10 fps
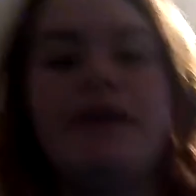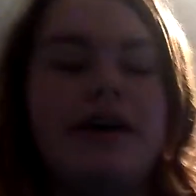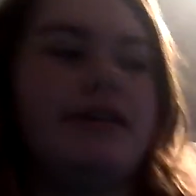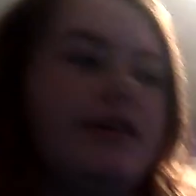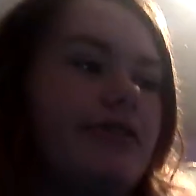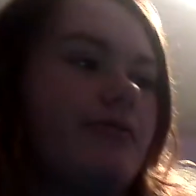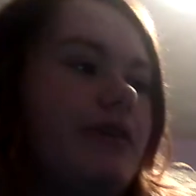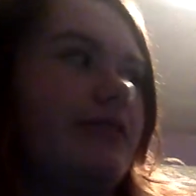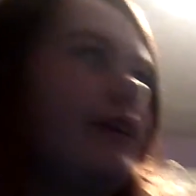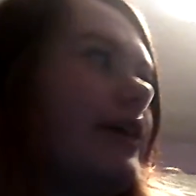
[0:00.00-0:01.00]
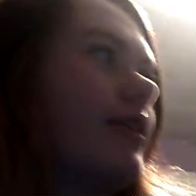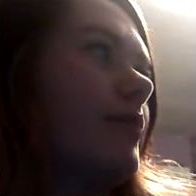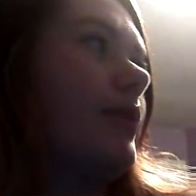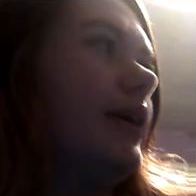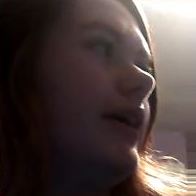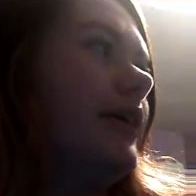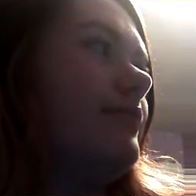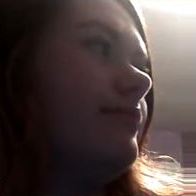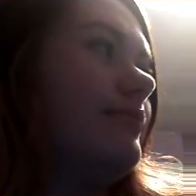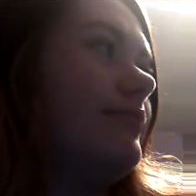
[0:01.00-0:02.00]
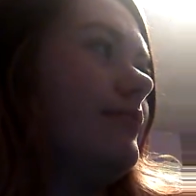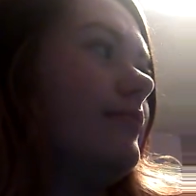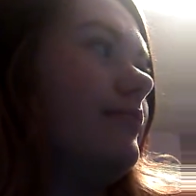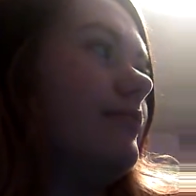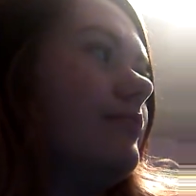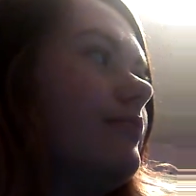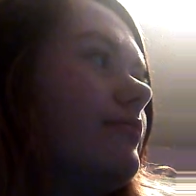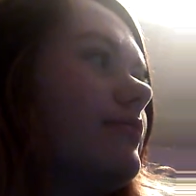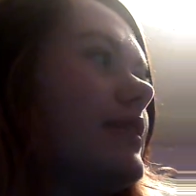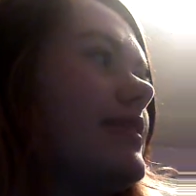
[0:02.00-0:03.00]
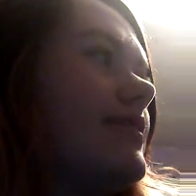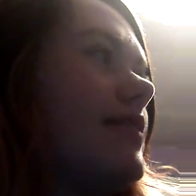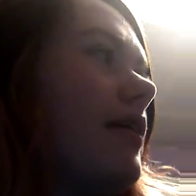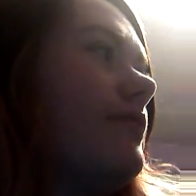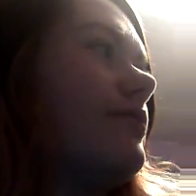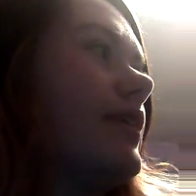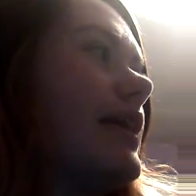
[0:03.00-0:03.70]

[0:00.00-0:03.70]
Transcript: make another one later, but this is all for